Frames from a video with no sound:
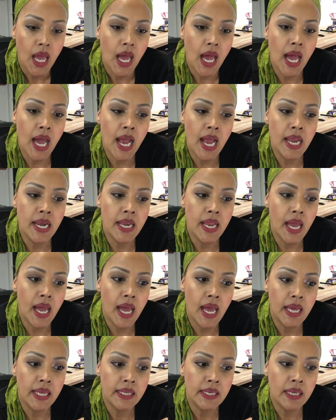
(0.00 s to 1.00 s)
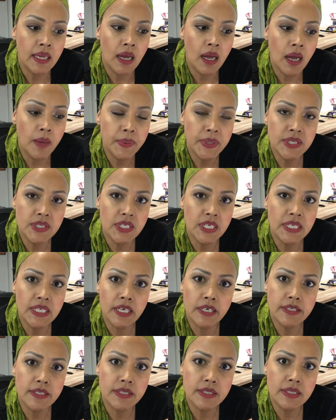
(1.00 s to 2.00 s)
And obviously
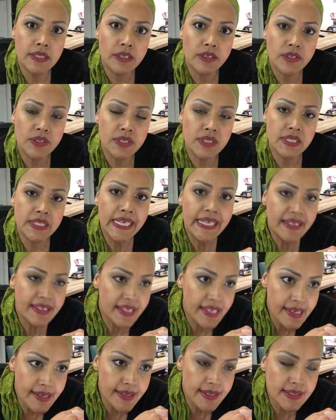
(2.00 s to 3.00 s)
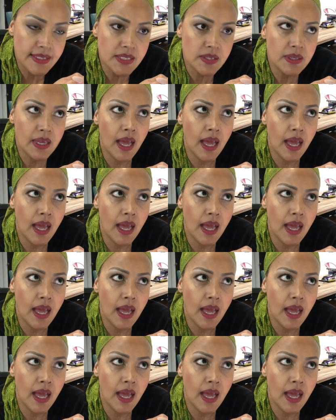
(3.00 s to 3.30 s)
there's things,